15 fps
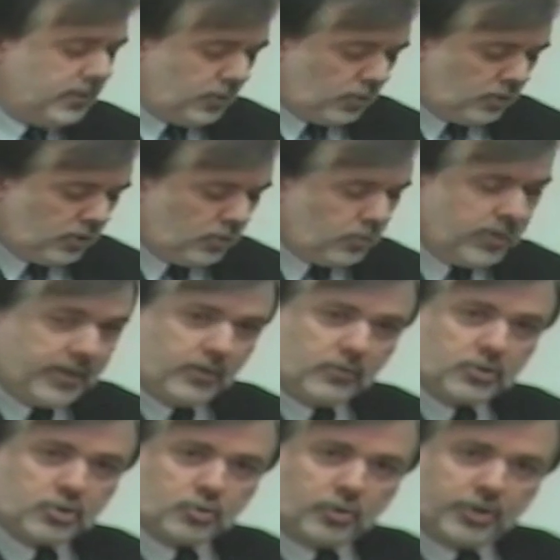in the hallway
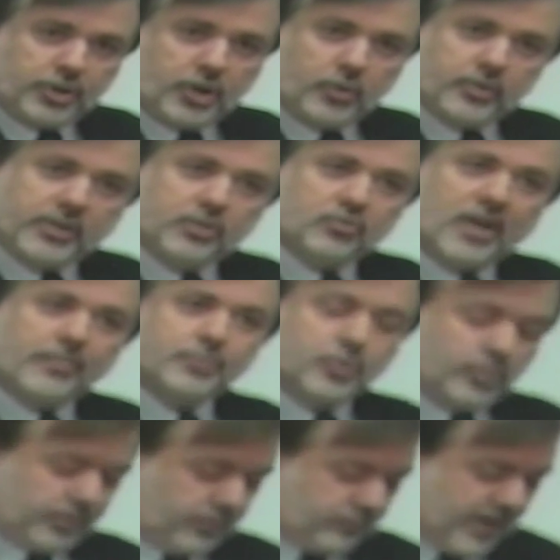or a short note he dropped
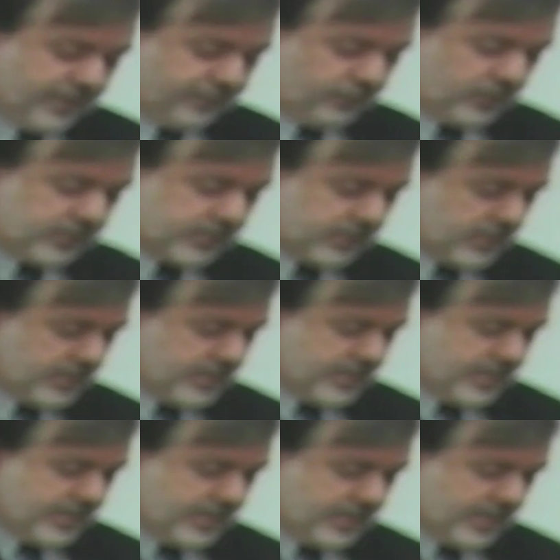you with a reference,
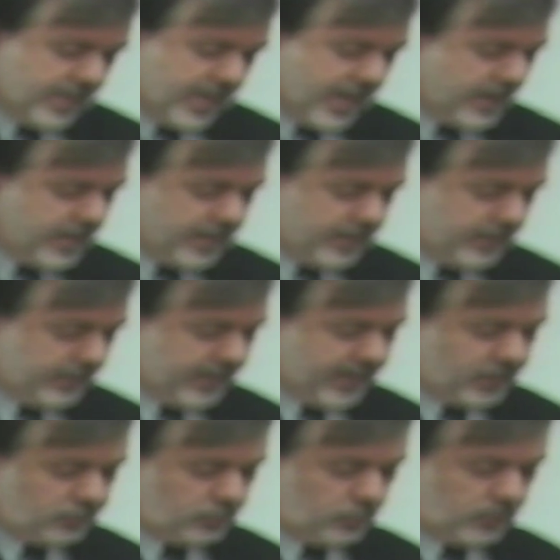any
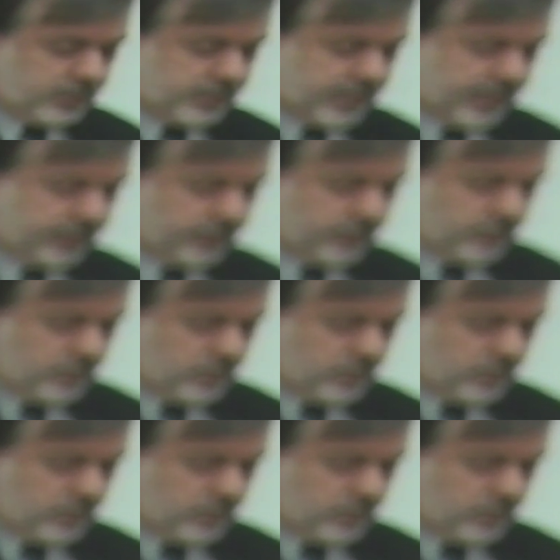engagement with Seth,